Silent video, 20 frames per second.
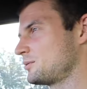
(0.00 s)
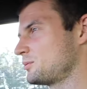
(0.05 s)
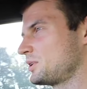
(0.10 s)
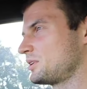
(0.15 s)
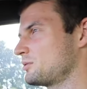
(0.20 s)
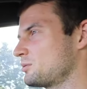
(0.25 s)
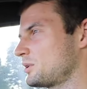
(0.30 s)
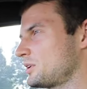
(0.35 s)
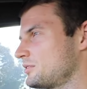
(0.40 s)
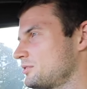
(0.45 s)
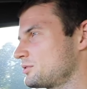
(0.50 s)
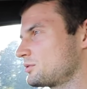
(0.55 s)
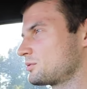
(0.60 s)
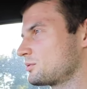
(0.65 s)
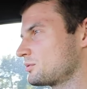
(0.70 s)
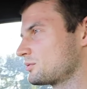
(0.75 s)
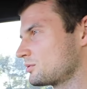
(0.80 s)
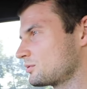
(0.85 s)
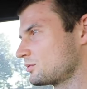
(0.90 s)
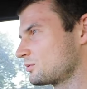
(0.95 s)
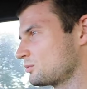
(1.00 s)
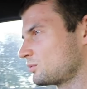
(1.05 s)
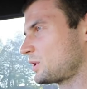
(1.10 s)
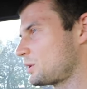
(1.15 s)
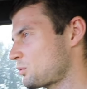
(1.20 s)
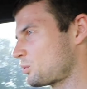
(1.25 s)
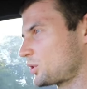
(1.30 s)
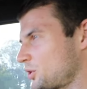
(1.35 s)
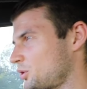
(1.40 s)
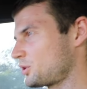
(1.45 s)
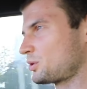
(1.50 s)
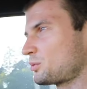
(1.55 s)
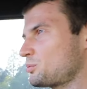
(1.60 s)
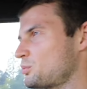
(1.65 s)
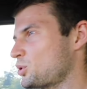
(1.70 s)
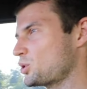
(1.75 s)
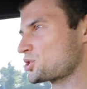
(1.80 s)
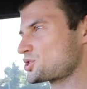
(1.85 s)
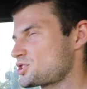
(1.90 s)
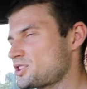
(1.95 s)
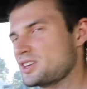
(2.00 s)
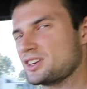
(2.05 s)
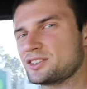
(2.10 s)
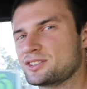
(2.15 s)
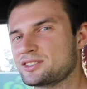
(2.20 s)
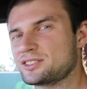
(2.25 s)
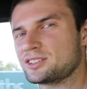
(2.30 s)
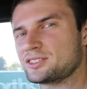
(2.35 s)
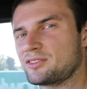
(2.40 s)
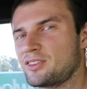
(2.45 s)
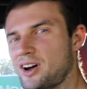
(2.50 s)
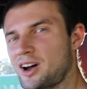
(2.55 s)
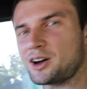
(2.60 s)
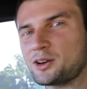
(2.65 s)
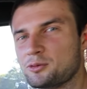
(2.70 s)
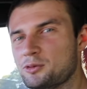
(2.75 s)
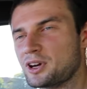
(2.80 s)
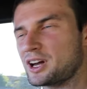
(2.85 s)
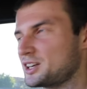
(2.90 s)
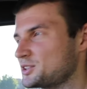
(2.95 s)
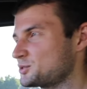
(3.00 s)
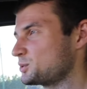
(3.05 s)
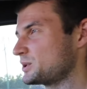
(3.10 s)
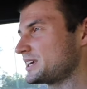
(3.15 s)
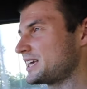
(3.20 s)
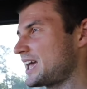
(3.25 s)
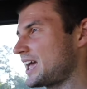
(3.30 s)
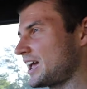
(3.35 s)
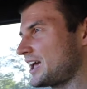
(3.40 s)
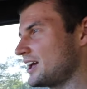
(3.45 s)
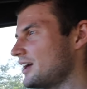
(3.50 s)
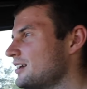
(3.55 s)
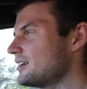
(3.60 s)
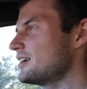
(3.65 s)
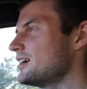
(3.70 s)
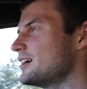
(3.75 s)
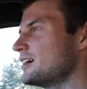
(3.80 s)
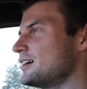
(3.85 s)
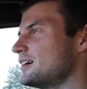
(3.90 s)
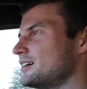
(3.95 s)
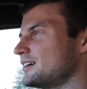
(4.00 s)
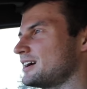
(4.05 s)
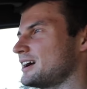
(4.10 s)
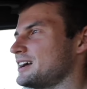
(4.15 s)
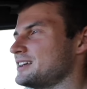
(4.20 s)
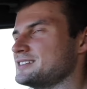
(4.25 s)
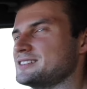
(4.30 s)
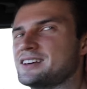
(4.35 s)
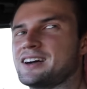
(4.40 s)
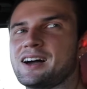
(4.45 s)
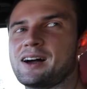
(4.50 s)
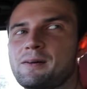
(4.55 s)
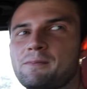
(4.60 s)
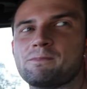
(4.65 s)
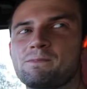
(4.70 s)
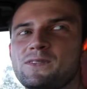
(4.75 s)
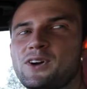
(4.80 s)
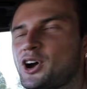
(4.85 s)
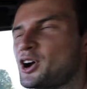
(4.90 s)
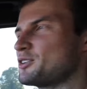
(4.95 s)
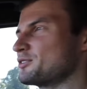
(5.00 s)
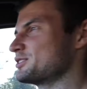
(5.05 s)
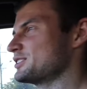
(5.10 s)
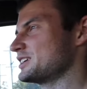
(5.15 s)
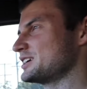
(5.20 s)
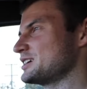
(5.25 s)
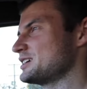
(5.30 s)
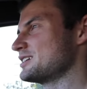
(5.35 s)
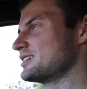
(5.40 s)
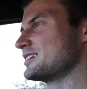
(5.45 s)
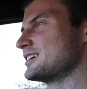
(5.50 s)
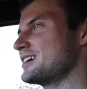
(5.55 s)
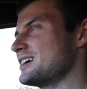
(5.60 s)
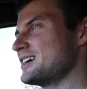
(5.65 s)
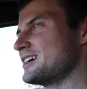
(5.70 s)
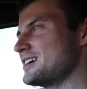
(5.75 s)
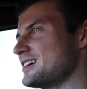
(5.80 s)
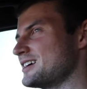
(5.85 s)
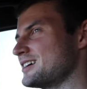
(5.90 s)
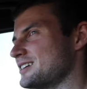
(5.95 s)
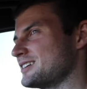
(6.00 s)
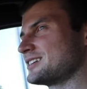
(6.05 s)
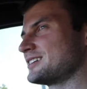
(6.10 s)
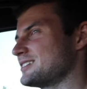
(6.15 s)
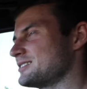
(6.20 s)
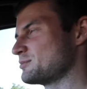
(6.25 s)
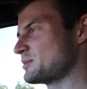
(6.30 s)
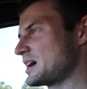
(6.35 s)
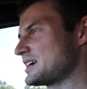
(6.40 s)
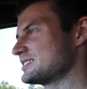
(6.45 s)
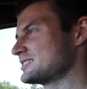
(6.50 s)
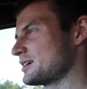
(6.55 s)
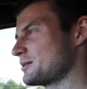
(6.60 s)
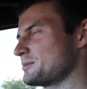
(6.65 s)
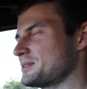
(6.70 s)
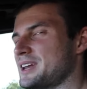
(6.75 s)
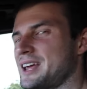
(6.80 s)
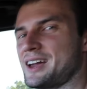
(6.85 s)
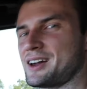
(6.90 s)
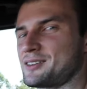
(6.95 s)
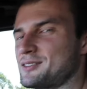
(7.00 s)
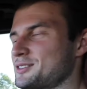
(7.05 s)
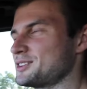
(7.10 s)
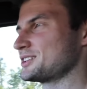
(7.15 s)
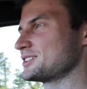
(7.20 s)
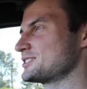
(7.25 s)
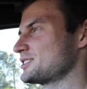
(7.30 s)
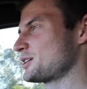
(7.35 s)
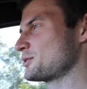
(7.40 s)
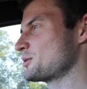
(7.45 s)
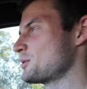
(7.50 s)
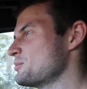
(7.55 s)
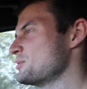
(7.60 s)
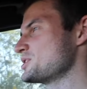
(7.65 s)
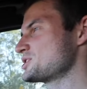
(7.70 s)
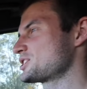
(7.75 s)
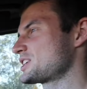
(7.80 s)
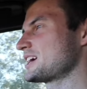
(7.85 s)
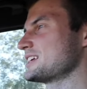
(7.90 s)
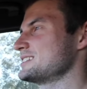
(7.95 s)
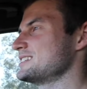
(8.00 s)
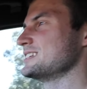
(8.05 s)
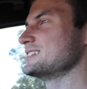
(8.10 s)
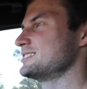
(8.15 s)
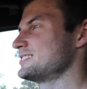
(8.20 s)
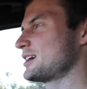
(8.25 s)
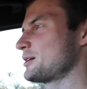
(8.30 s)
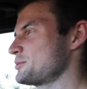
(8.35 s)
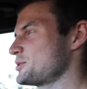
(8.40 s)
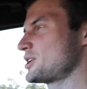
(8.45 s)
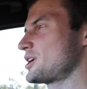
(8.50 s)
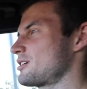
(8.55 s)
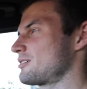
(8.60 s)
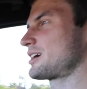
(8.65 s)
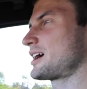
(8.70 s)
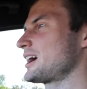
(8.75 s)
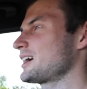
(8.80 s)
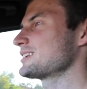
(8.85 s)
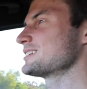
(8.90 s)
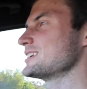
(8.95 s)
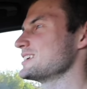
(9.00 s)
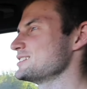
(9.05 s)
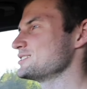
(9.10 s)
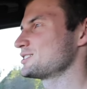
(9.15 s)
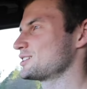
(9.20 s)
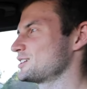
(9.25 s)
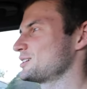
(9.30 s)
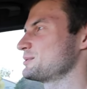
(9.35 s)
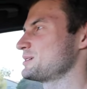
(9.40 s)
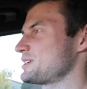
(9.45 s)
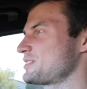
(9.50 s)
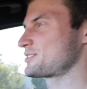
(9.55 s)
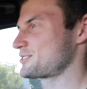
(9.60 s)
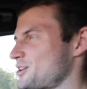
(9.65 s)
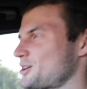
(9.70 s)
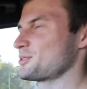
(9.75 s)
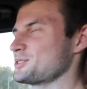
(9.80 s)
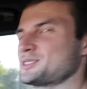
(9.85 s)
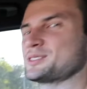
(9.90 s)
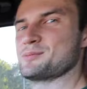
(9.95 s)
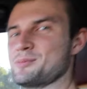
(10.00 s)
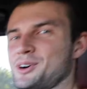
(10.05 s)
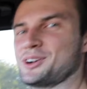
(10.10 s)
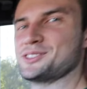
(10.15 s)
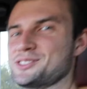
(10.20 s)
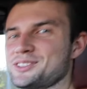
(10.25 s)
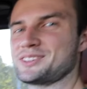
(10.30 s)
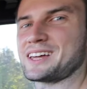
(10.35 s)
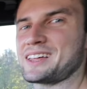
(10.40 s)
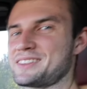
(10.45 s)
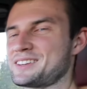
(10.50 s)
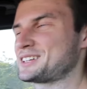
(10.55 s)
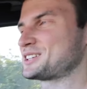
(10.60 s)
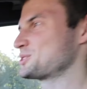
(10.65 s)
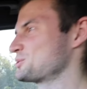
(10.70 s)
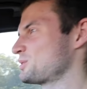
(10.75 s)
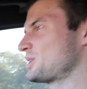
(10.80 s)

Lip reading: and we want to push this as far as we can, and hopefully make something out of it. So when Mitch gets his WRX, he's going to be throwing some mods on that thing as